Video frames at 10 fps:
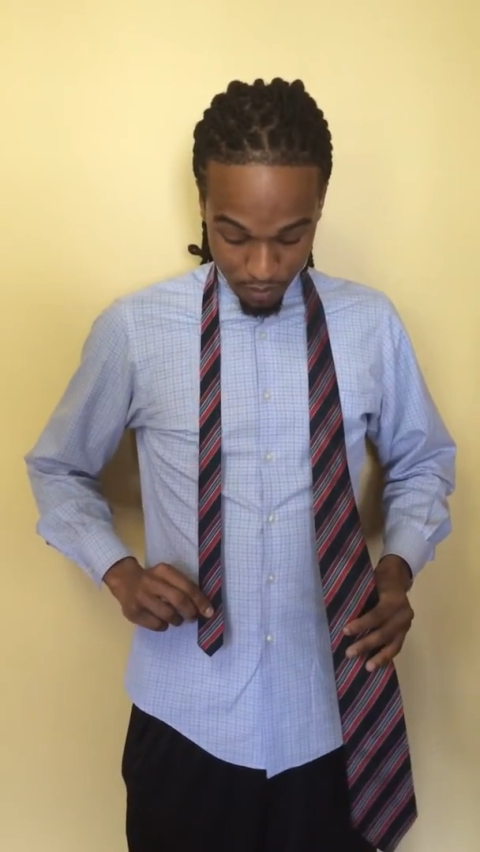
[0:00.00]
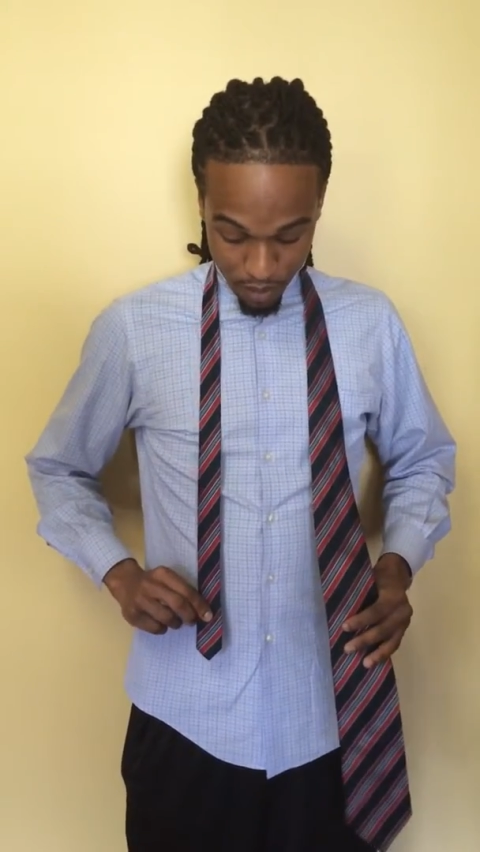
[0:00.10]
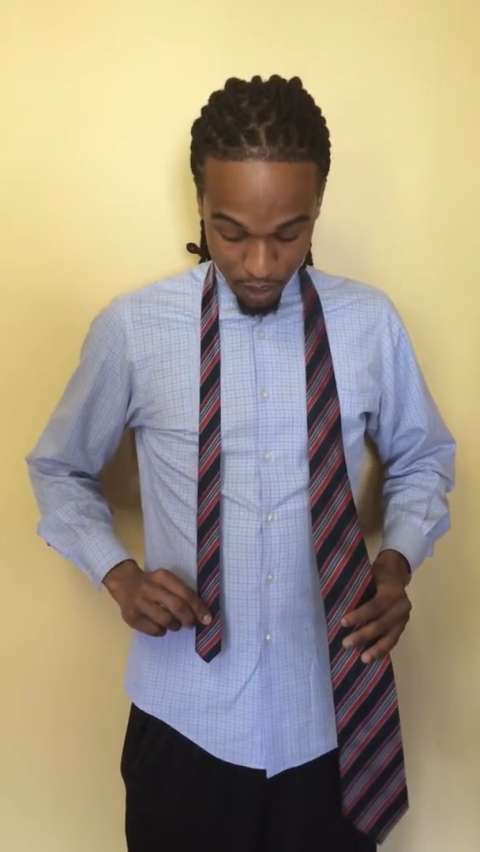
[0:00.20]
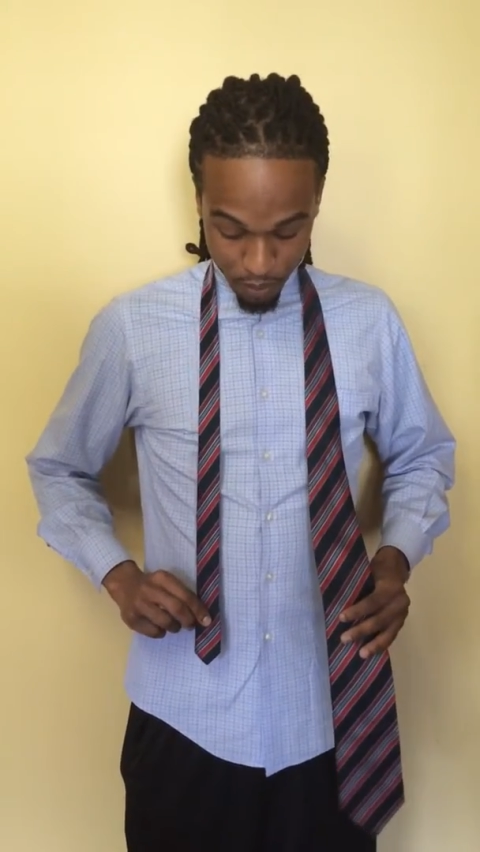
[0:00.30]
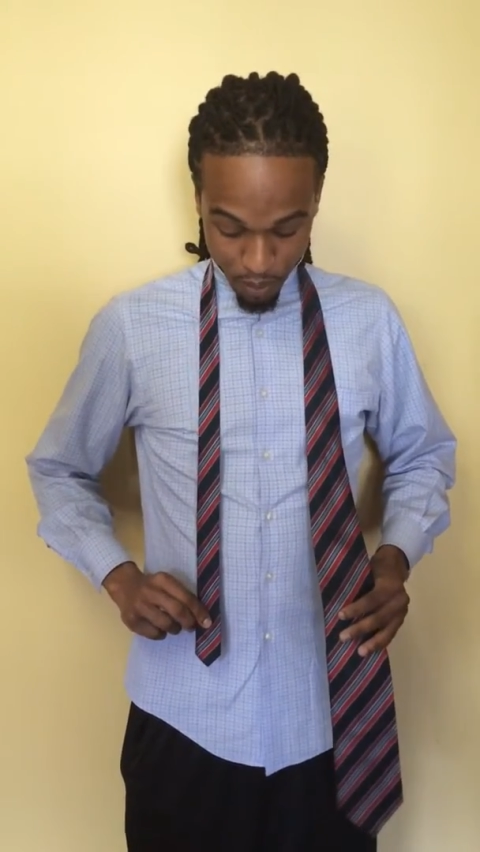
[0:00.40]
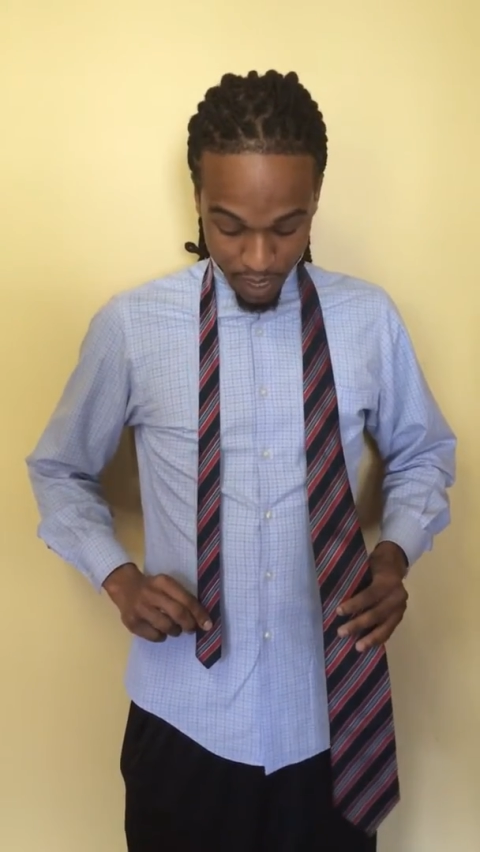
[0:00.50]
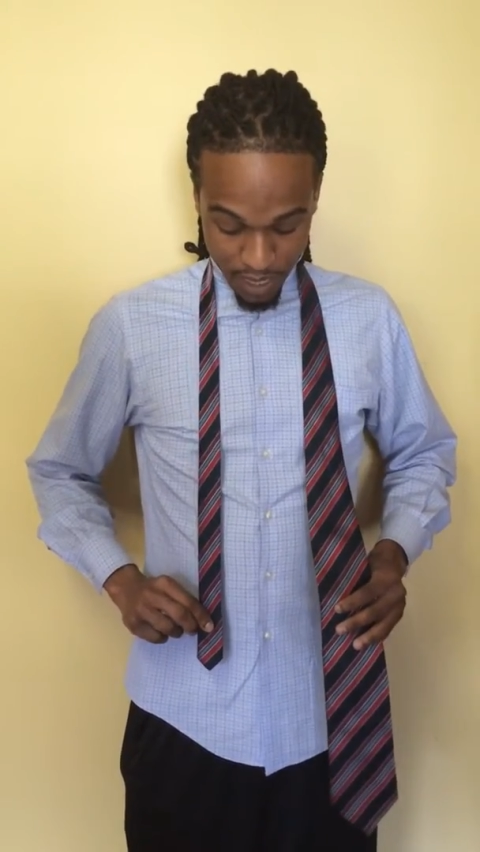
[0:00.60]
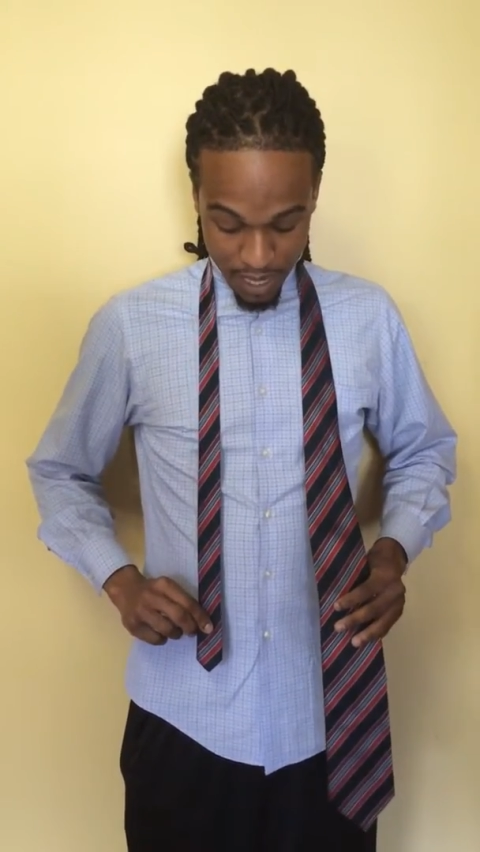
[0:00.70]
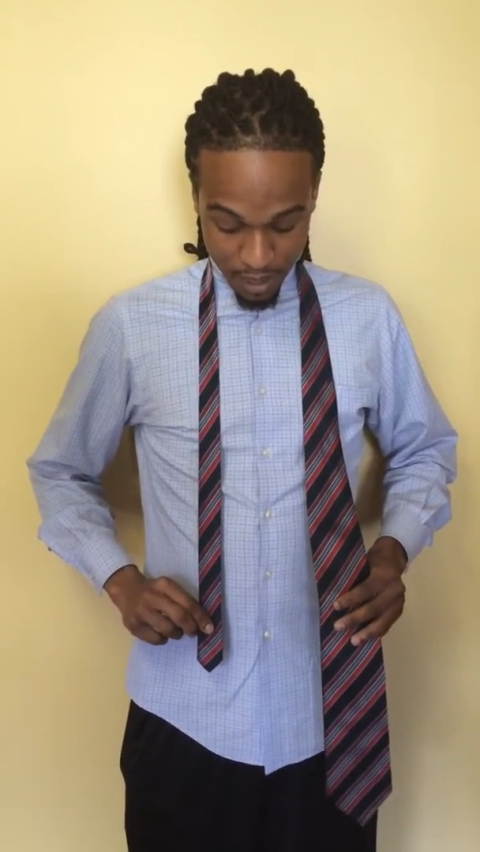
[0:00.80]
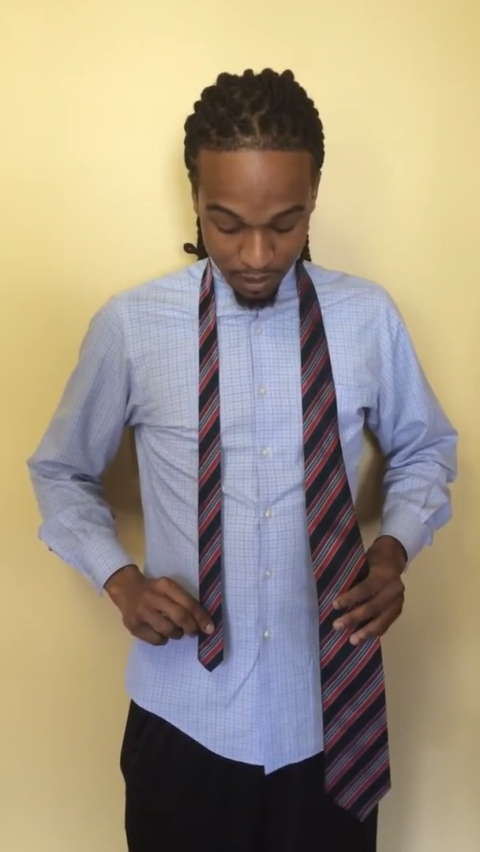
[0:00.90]
just bring it
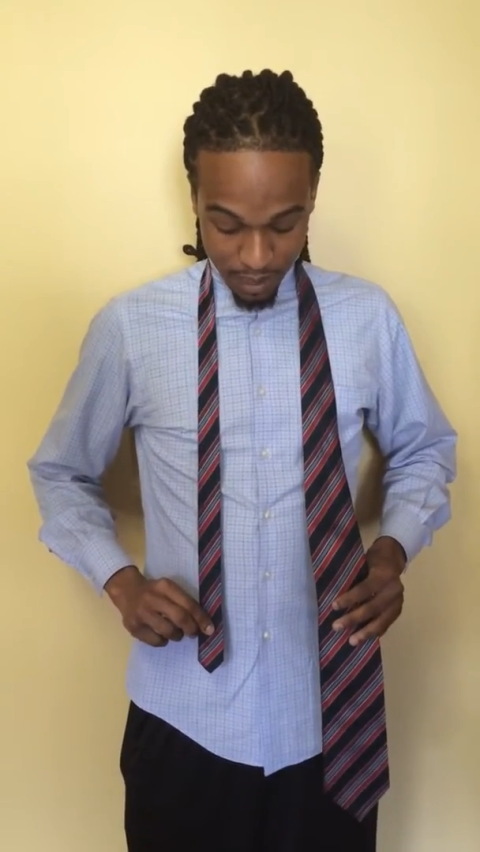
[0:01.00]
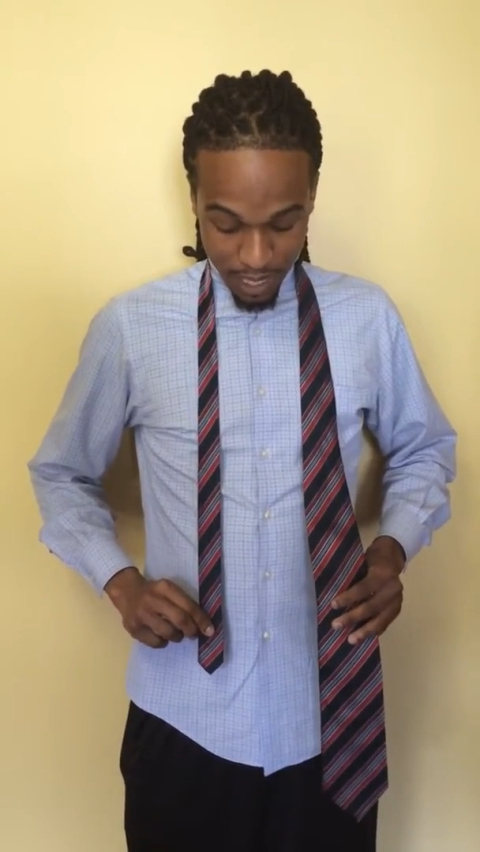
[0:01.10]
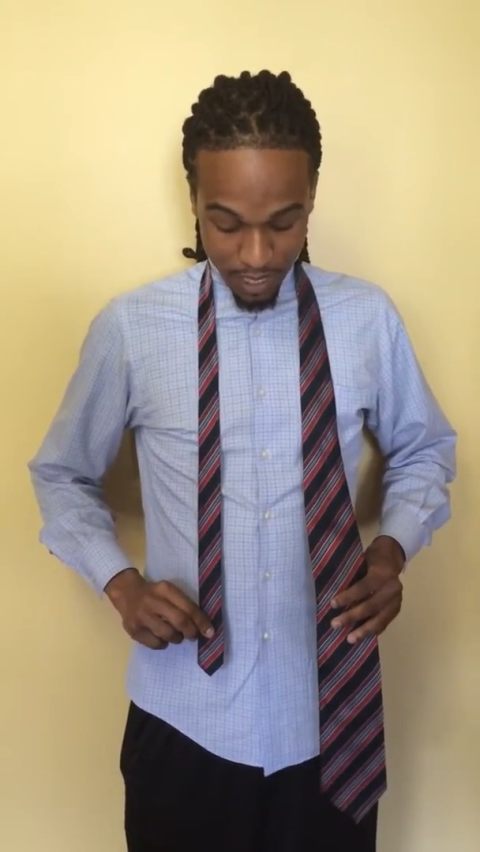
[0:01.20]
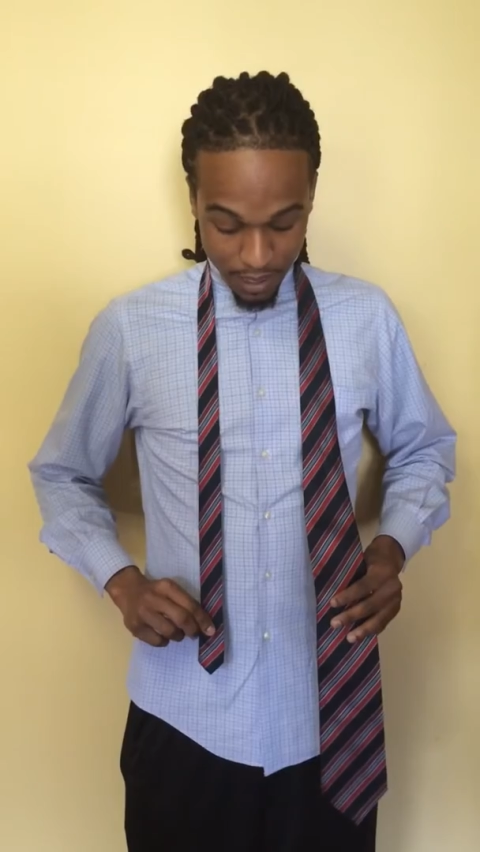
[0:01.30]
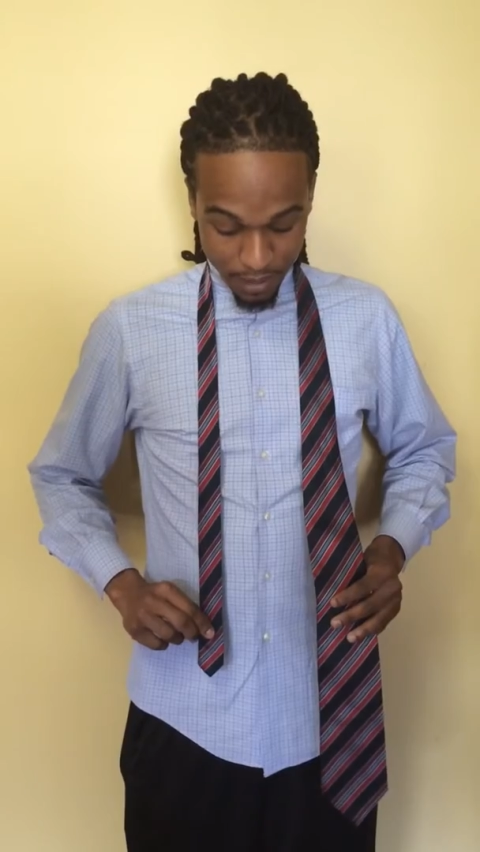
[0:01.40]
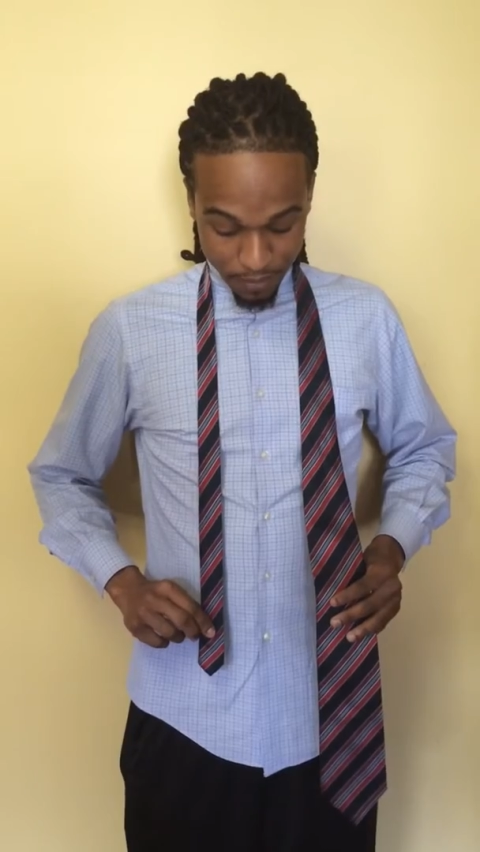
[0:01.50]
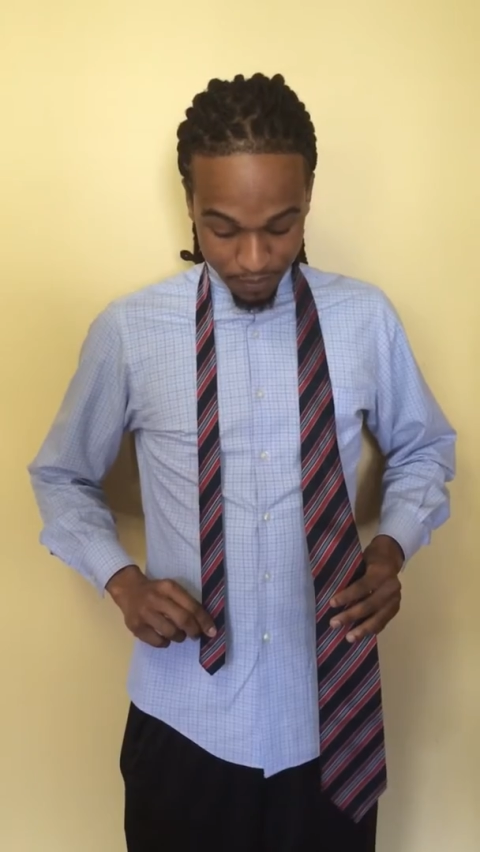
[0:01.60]
down slightly.